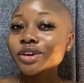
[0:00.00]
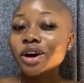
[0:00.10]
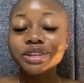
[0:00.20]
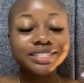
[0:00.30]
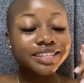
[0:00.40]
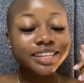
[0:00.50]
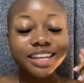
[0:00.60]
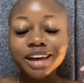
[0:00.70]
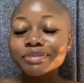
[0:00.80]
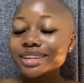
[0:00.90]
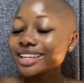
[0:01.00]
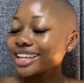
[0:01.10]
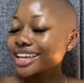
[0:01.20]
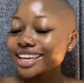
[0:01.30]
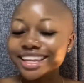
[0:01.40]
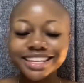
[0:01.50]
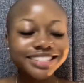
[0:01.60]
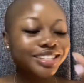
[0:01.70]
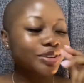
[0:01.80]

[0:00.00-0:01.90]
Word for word: costing an arm and a leg and I said,